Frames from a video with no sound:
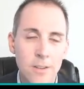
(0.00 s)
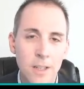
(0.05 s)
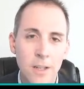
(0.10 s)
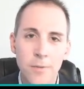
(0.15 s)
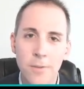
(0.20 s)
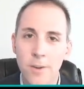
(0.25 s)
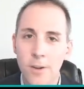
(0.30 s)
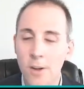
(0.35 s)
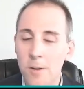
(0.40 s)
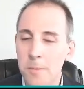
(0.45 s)

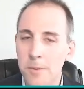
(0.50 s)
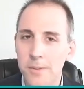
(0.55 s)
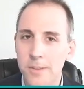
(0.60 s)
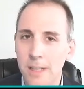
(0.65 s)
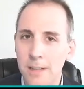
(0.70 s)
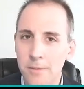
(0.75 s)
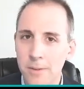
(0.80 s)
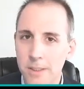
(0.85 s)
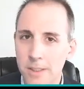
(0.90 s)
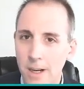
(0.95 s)
different
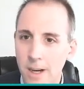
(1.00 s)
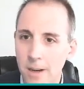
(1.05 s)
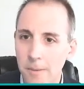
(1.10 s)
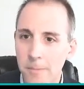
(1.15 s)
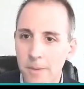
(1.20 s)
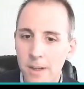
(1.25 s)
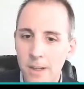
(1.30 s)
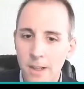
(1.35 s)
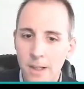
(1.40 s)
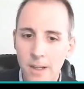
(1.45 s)
almost every time.
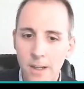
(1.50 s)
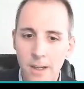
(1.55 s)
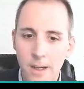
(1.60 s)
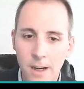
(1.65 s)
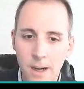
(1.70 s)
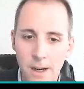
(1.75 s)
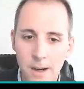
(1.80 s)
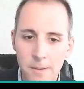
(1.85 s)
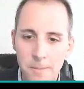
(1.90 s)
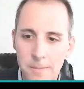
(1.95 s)

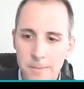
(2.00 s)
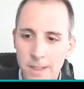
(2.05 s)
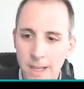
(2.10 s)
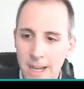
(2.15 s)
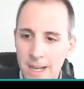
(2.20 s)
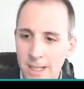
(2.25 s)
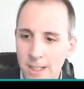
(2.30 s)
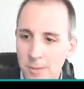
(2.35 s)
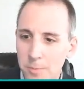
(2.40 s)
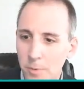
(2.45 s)
To
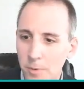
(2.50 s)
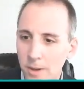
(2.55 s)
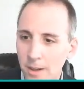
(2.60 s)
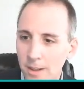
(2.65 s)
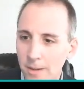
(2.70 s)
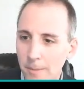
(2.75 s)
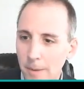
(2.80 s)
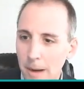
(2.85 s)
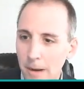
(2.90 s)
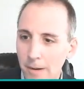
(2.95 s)
Annie's
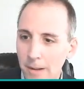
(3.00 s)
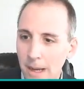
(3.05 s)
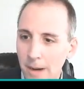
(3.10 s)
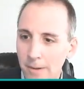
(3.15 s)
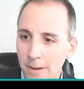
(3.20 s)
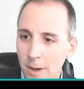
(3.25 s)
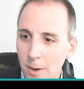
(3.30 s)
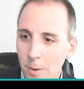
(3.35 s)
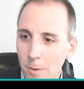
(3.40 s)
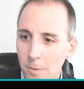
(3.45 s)
point about how
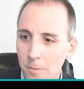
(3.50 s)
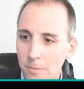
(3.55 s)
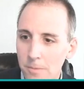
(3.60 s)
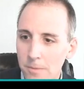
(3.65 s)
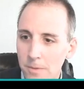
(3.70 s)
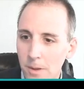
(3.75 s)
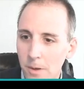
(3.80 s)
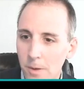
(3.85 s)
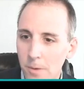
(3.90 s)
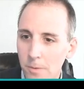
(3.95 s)

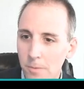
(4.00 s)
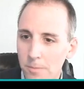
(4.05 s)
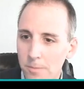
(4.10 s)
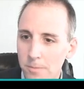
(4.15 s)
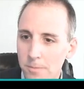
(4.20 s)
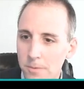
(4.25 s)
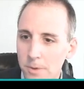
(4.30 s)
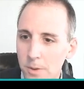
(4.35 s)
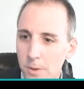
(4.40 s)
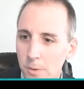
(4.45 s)
no
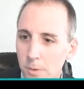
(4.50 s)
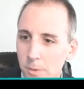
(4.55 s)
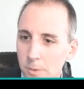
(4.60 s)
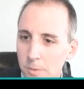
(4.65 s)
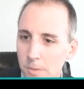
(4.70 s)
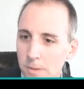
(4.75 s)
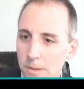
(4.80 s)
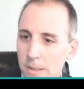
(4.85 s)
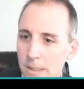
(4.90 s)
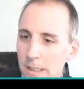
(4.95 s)
two